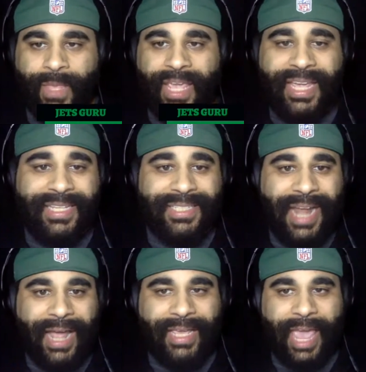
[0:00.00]
he is
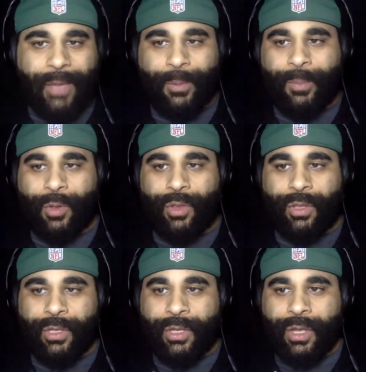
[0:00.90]
not
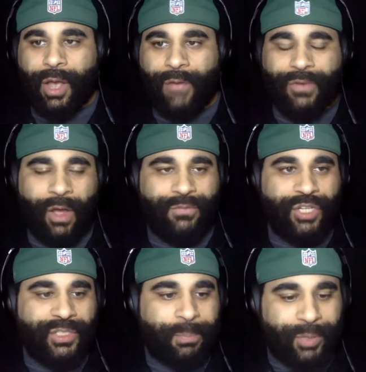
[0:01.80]
capable of
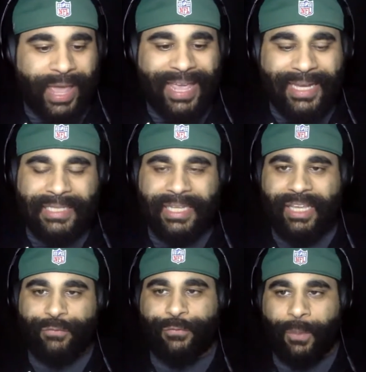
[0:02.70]
just playing
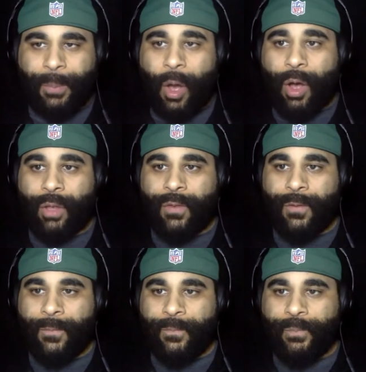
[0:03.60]
clean football.
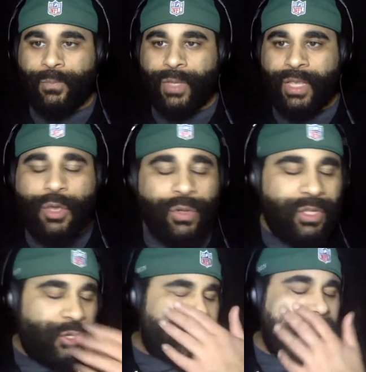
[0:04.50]

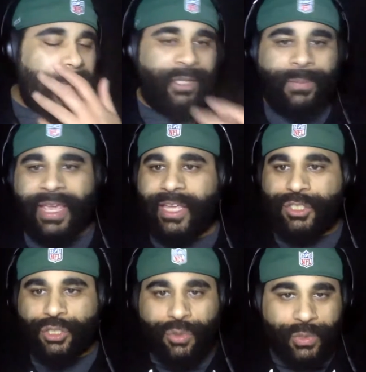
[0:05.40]
You're telling me a
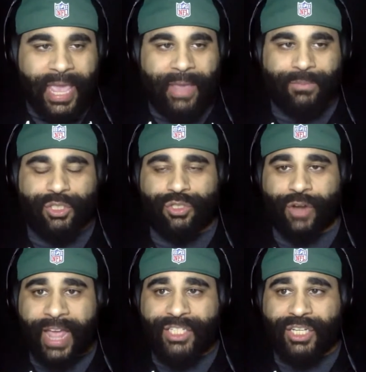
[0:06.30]
2-game
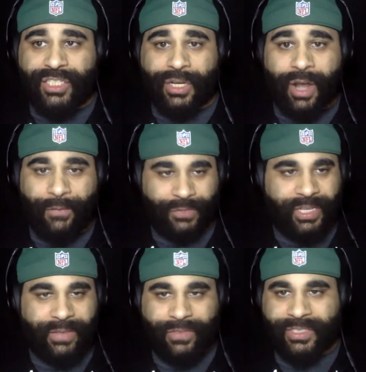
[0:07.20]
stretch is enough to
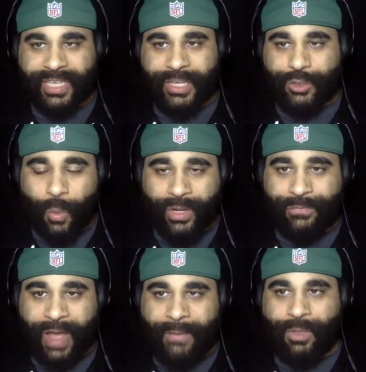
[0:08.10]
give this kid
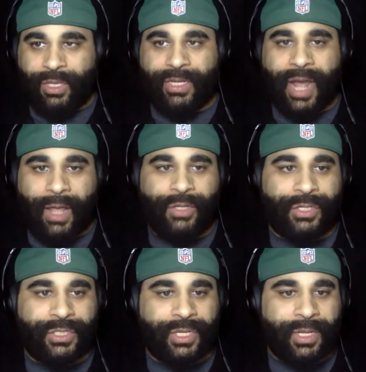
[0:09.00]
$25 million
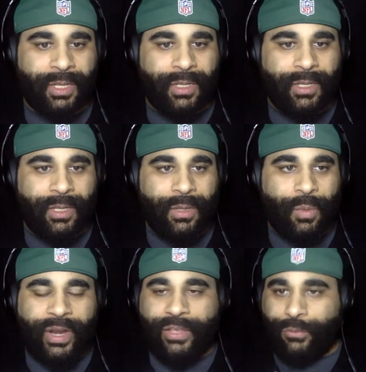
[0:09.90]

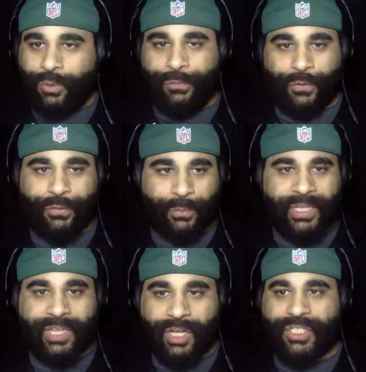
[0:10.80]
where he threw for
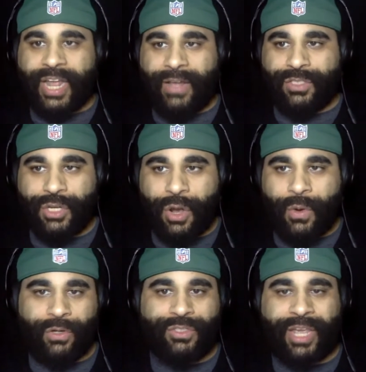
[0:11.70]
3 touchdowns and no
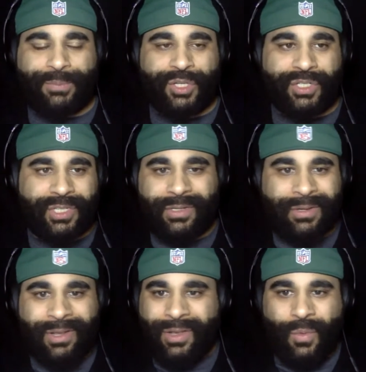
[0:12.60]
interceptions and
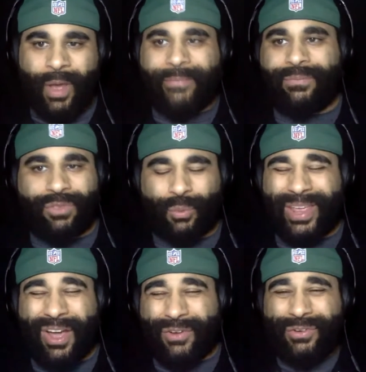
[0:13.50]

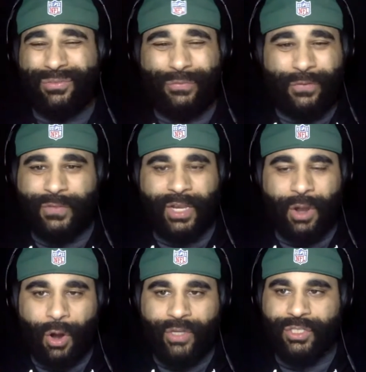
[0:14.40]
350
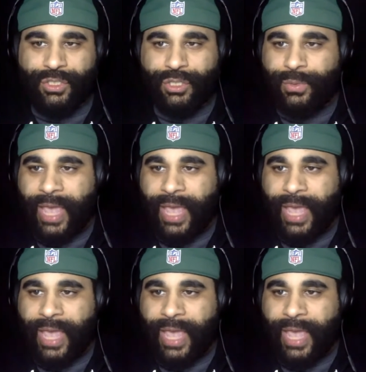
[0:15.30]
yards in 2